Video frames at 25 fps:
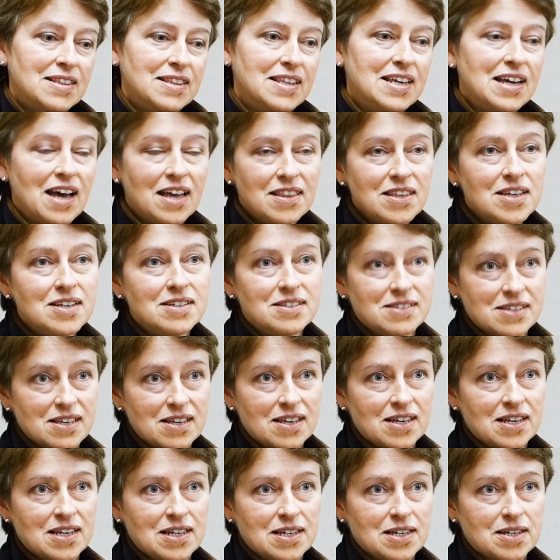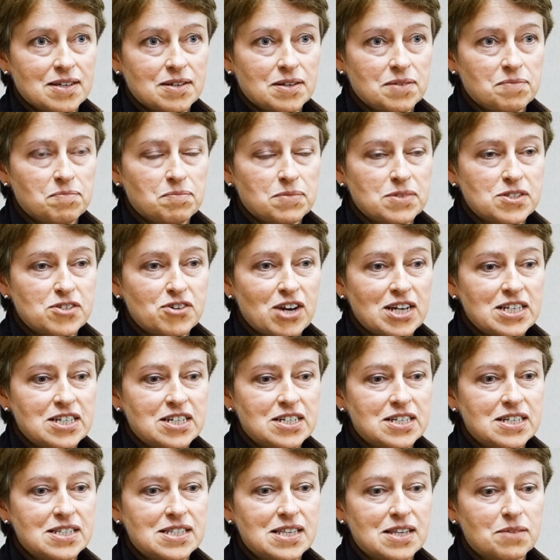The other um,
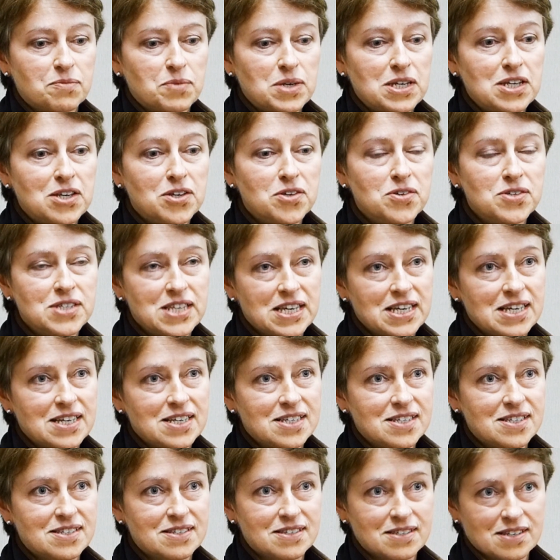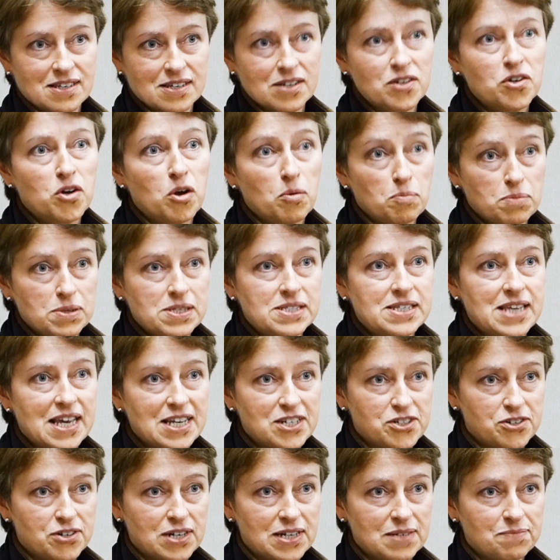strategies that we use is
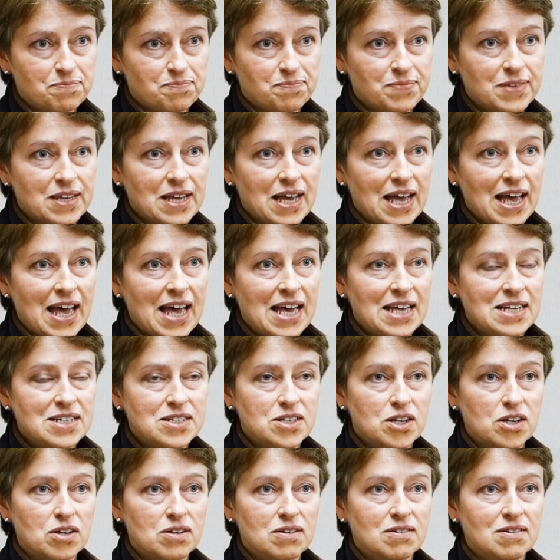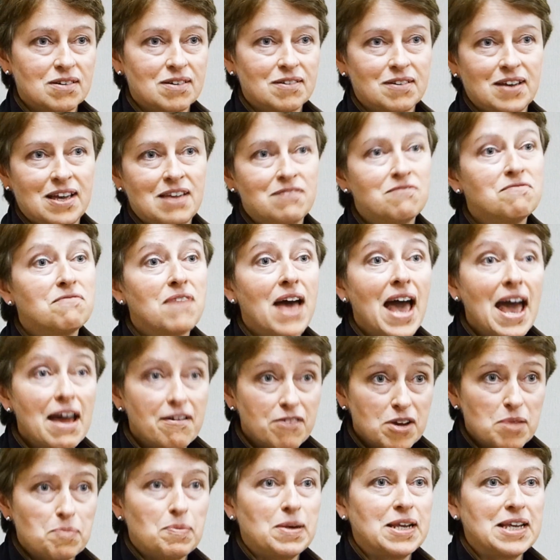compensatory. And
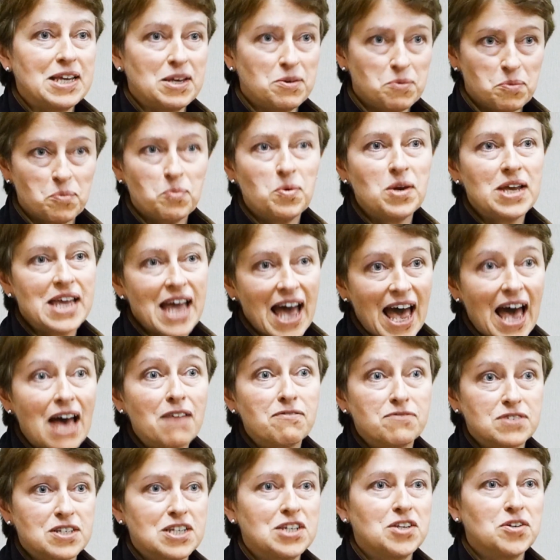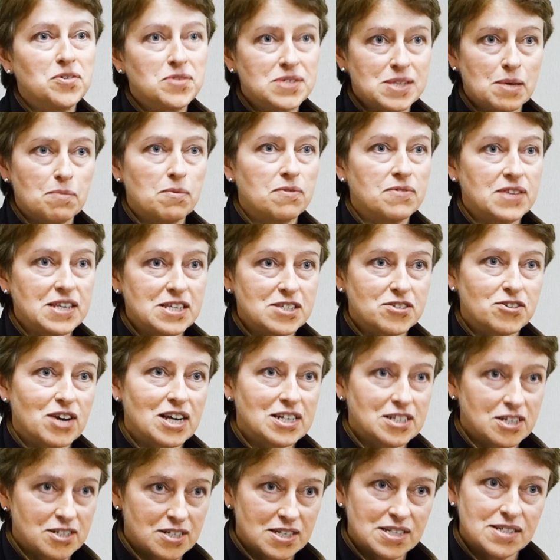invariably we have to use some of these
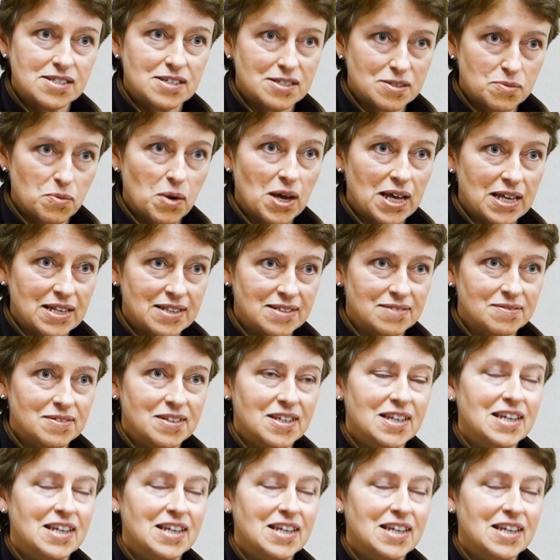strategies as well.